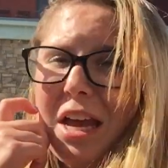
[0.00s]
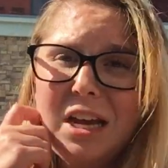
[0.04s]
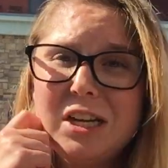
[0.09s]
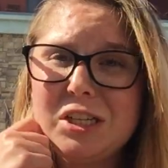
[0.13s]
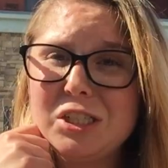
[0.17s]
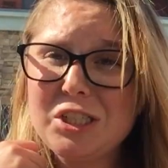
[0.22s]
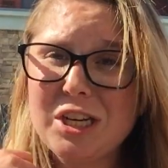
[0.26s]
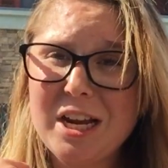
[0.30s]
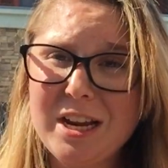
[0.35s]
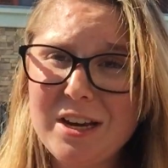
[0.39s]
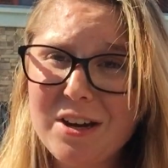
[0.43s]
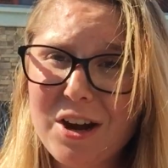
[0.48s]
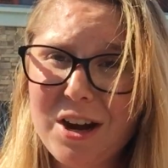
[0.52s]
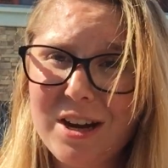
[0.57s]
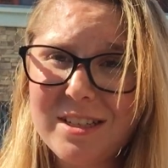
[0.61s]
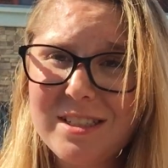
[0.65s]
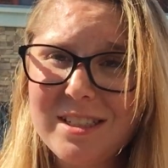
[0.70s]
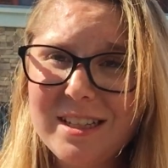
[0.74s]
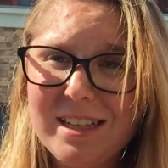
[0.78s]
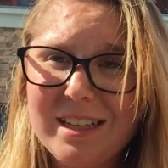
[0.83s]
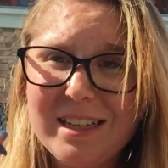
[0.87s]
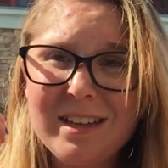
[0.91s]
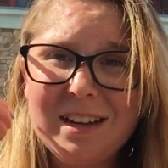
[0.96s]
And Shane
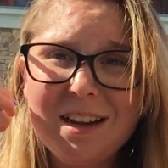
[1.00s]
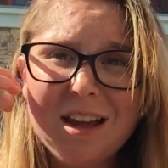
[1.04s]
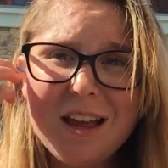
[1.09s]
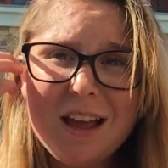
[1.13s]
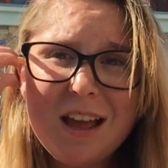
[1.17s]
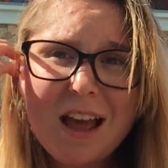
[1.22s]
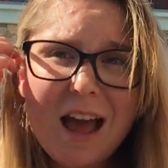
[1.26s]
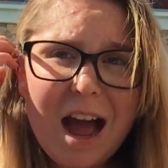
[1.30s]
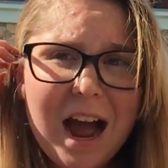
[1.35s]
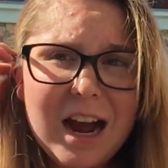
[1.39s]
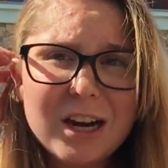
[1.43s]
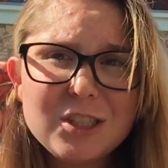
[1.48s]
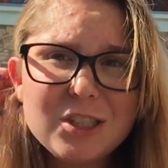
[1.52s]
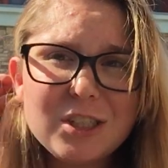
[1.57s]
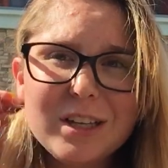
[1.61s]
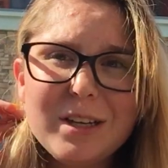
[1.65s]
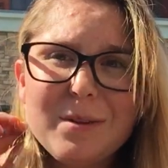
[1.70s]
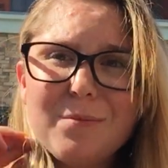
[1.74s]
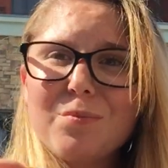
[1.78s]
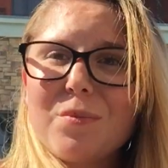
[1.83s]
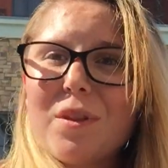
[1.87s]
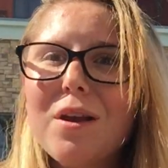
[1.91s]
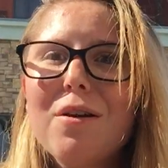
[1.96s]
Dawson.
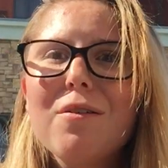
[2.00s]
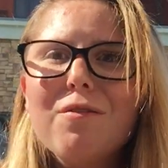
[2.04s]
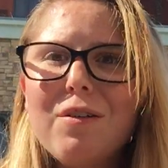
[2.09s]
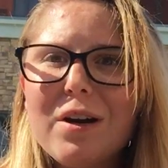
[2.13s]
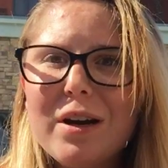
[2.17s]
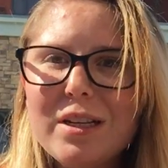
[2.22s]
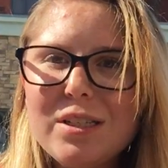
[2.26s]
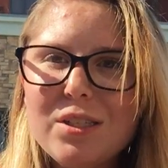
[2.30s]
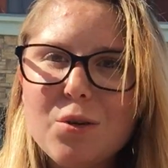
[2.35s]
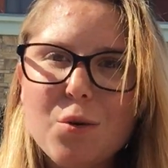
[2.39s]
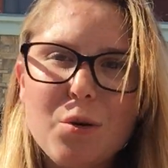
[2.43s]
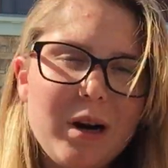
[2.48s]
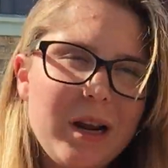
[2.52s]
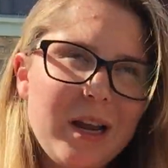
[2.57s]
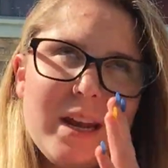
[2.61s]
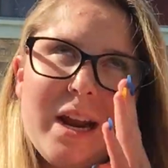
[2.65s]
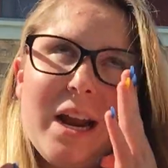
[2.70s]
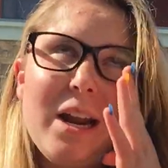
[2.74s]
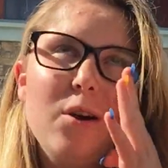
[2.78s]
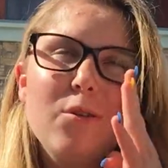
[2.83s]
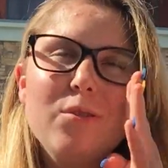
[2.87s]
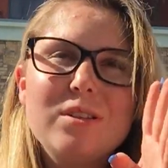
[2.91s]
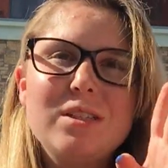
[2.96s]
Actually, funny story,
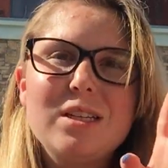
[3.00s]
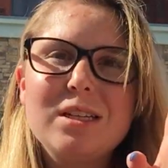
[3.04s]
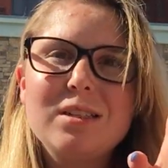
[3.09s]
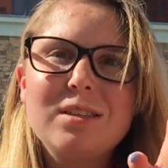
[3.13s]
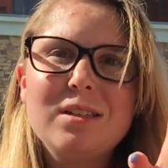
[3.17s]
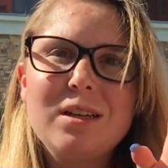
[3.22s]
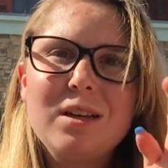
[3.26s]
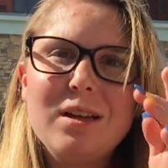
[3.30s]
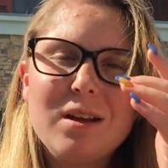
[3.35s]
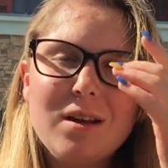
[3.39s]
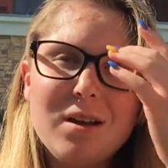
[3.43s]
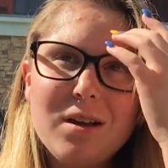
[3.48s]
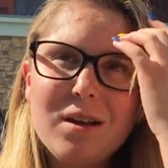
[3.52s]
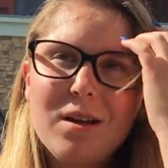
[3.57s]
and I know this doesn't...